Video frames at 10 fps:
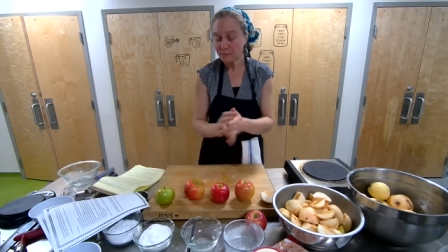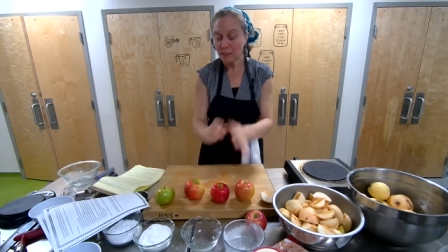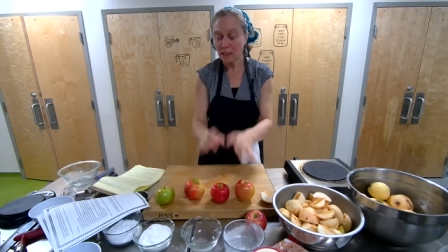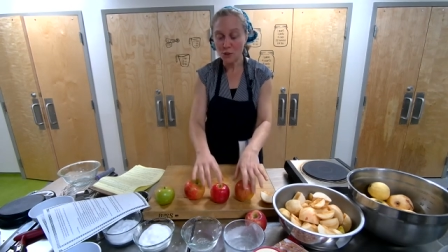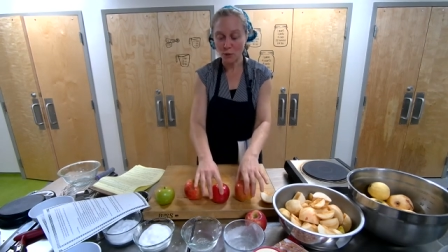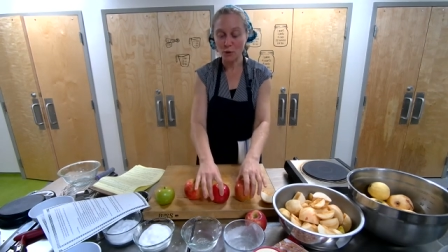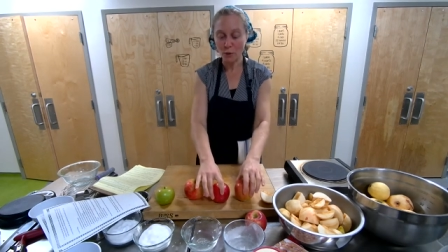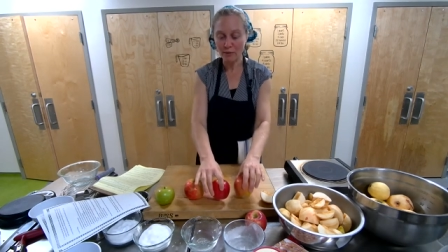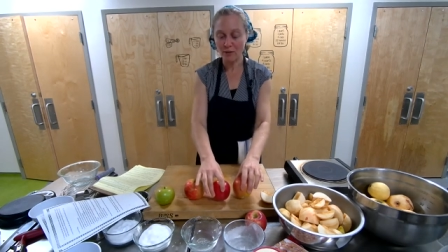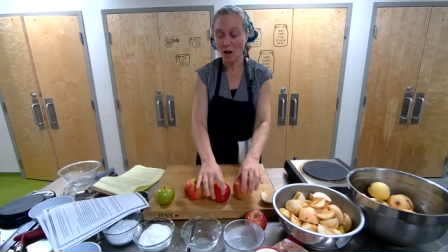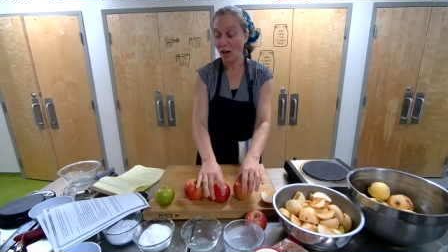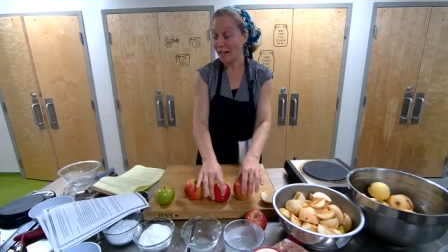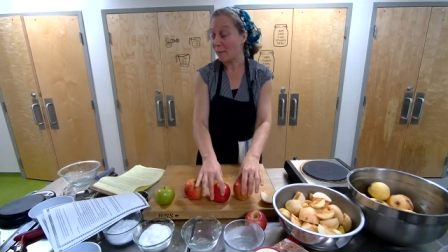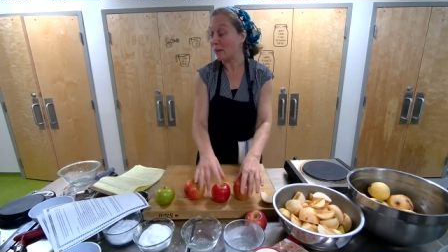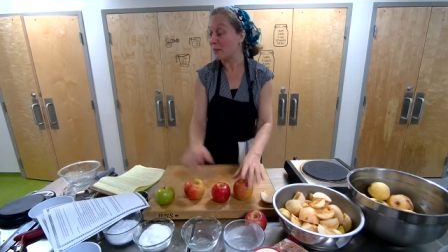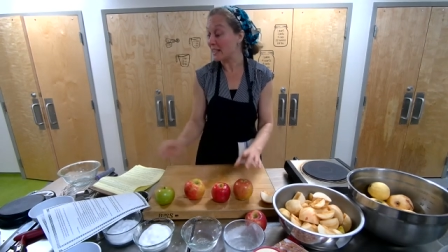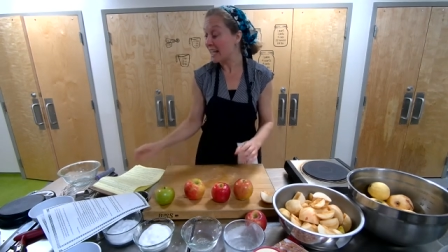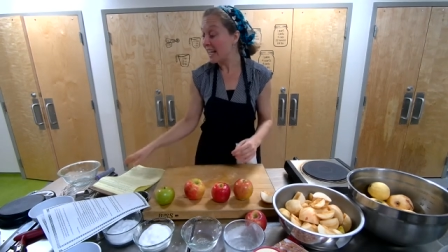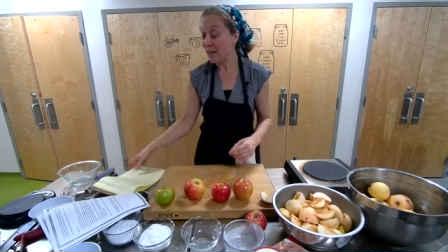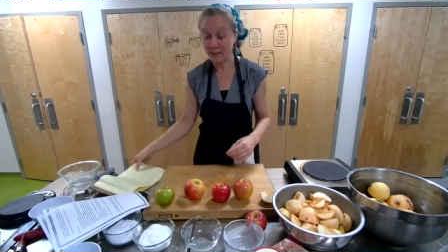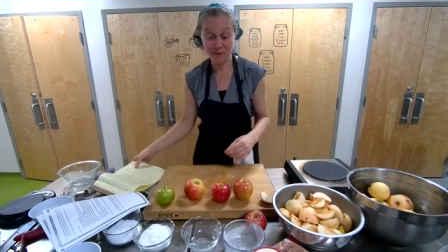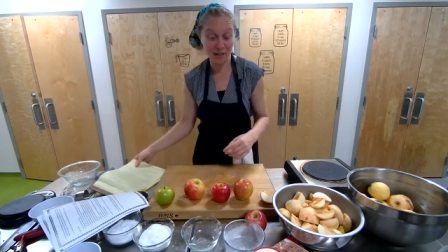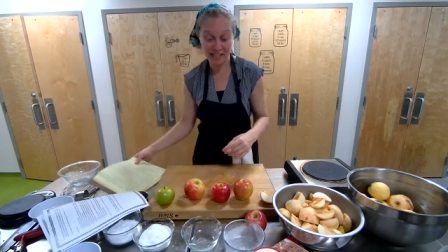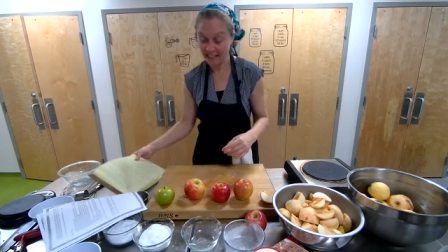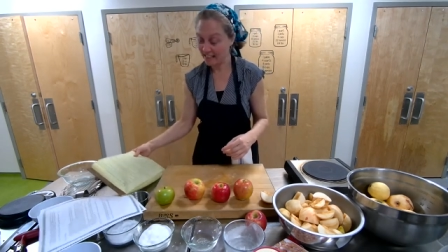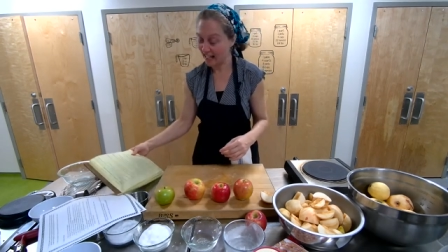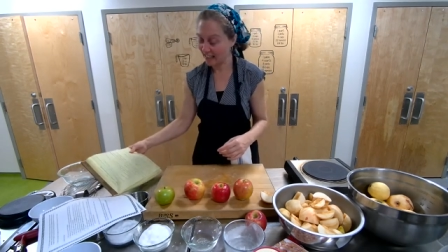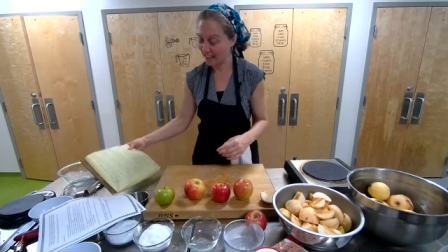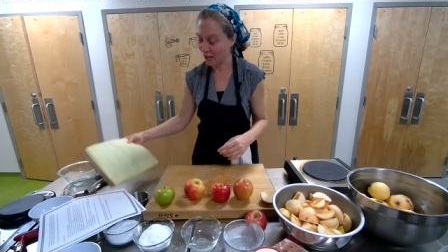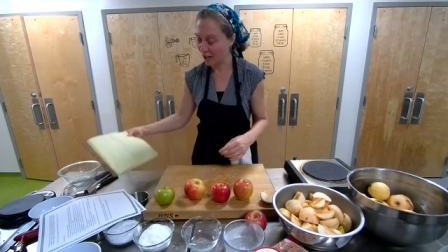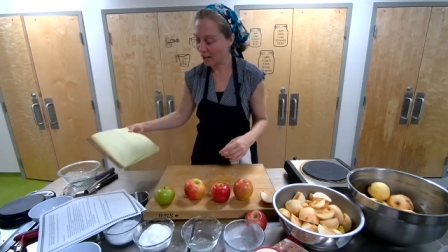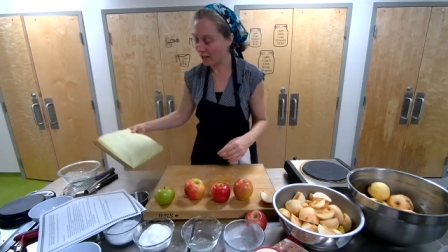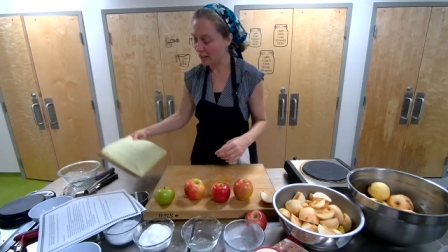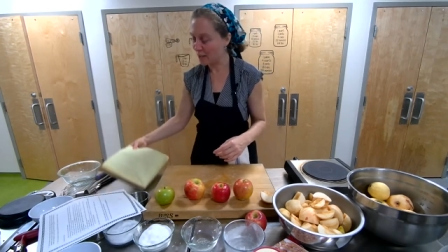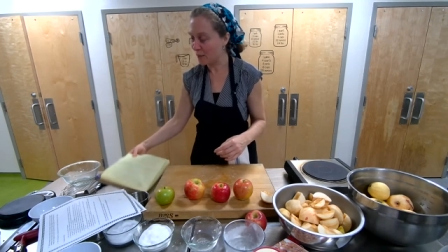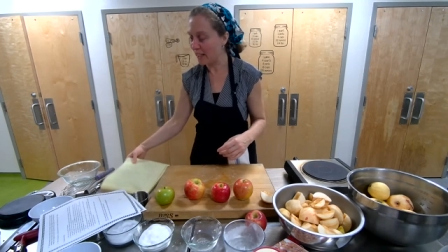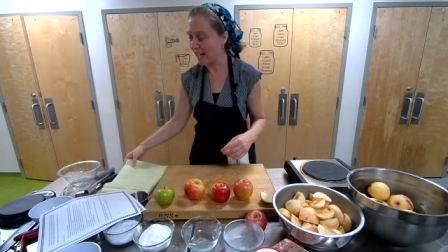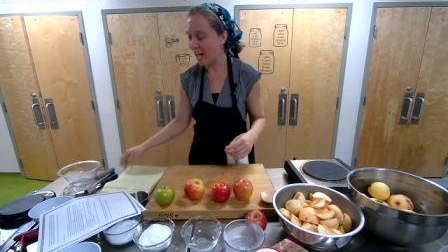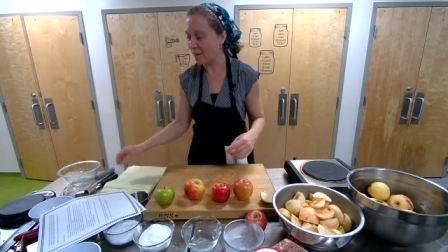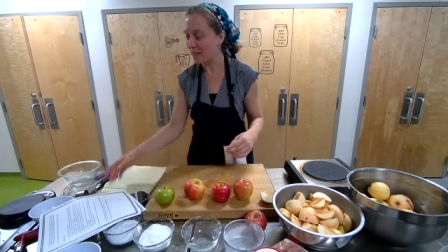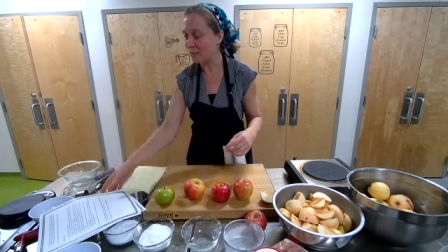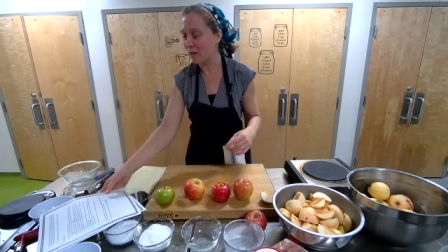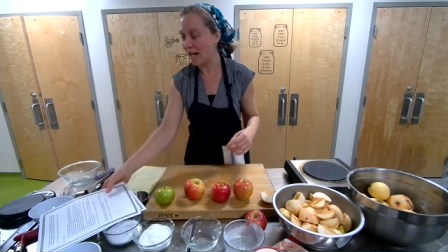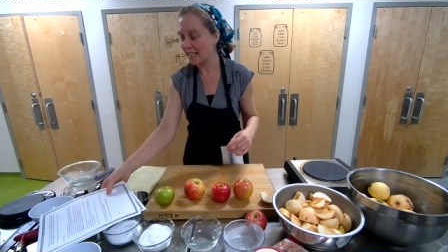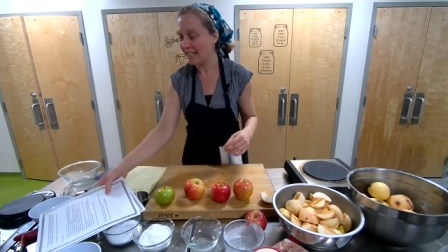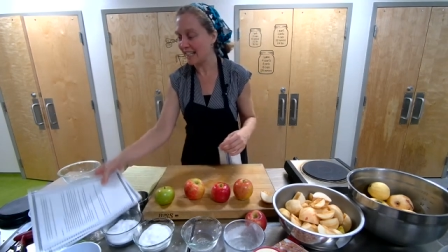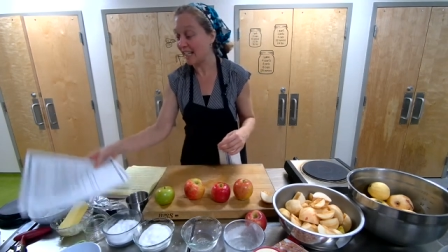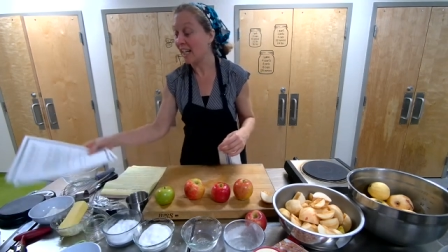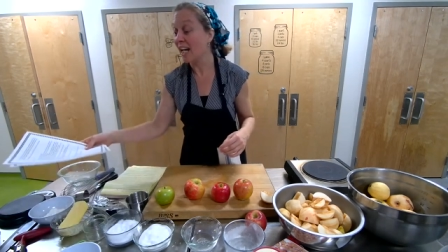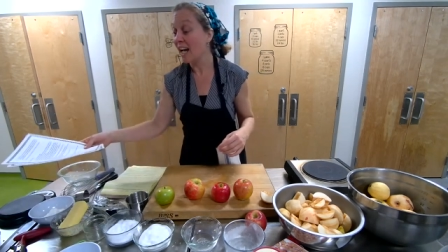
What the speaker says: So you're going for a hard apple. It was funny because actually earlier this week I was processing